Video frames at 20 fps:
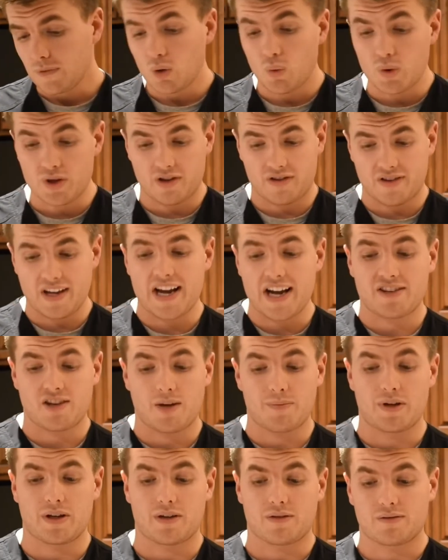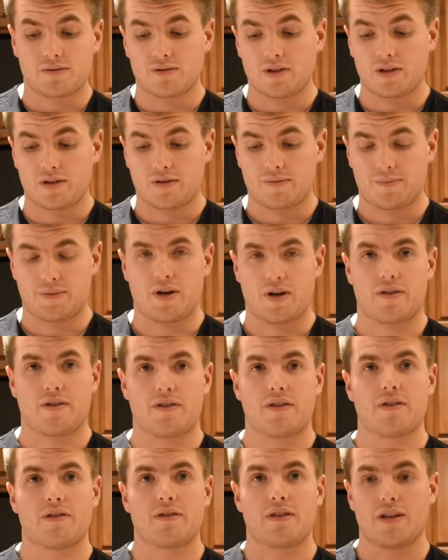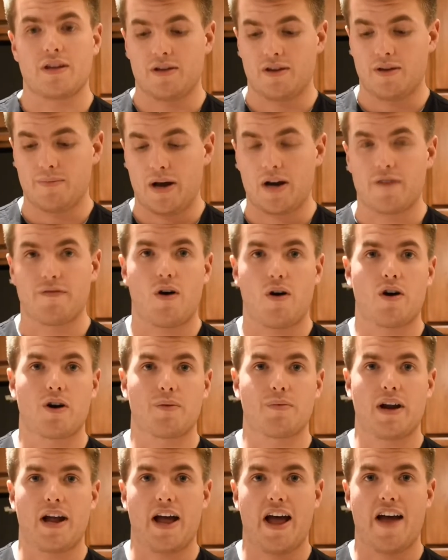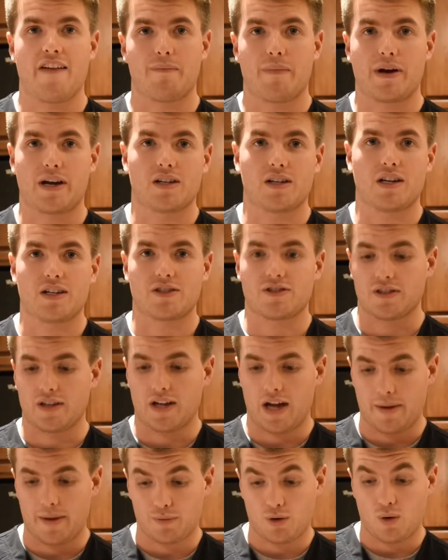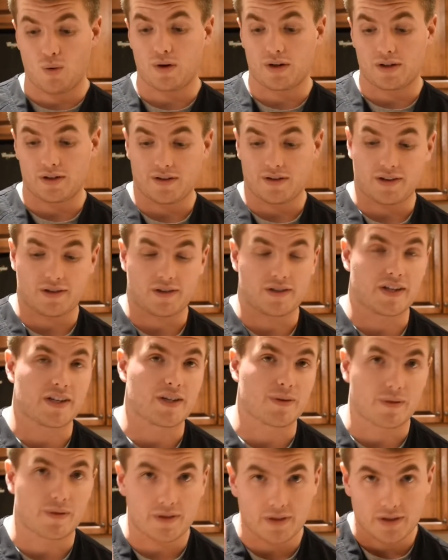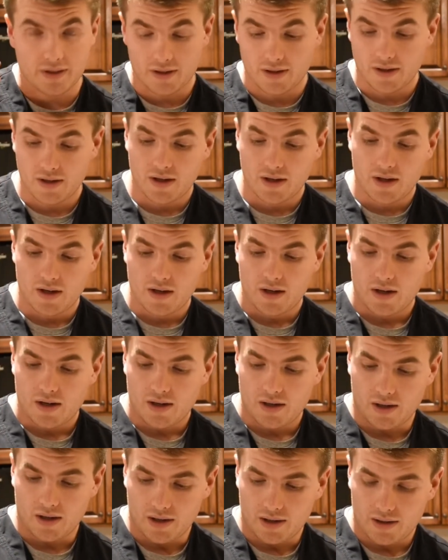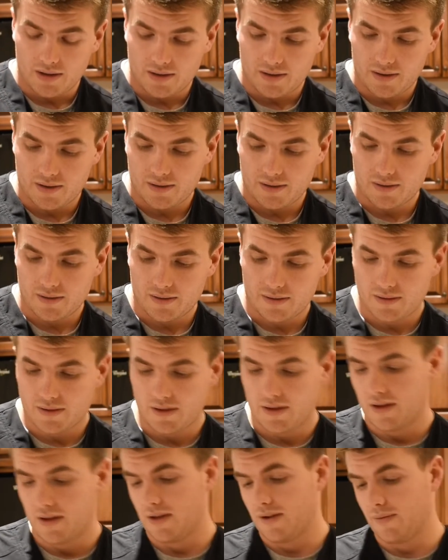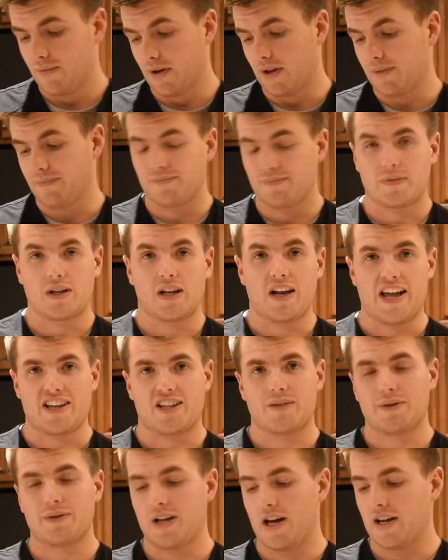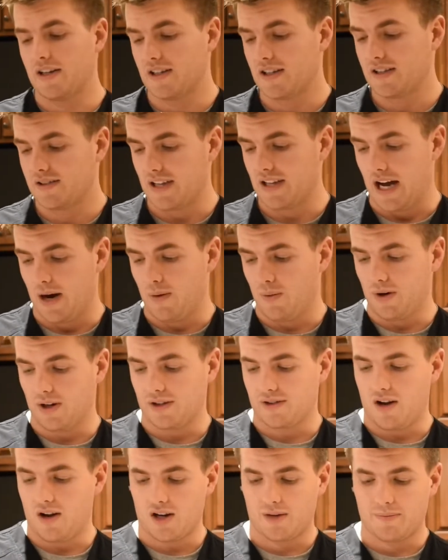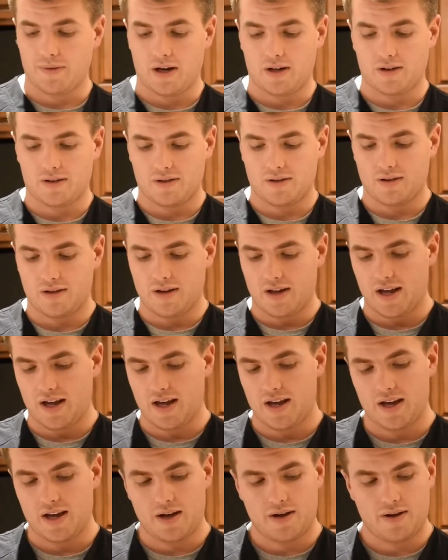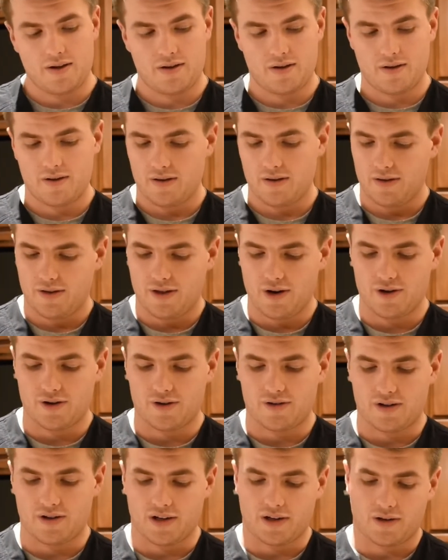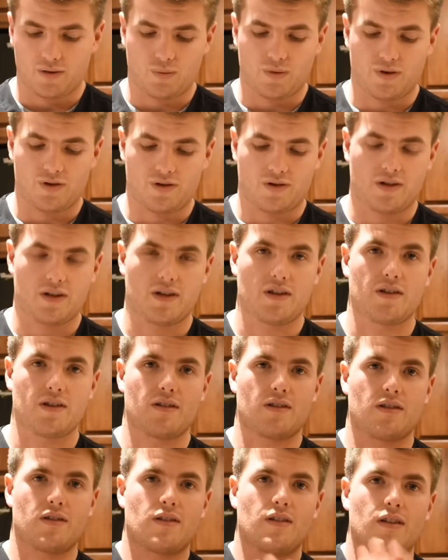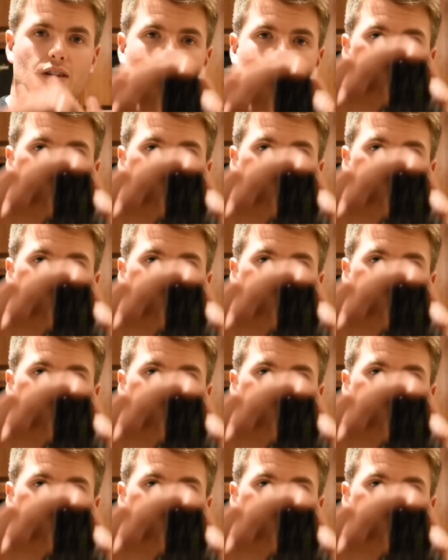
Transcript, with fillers: which is saying something just because of the, the amount of volume that I have in my collection, I'm going to this continuously. Uh, but lastly but not least, I want to talk about a third scent, which is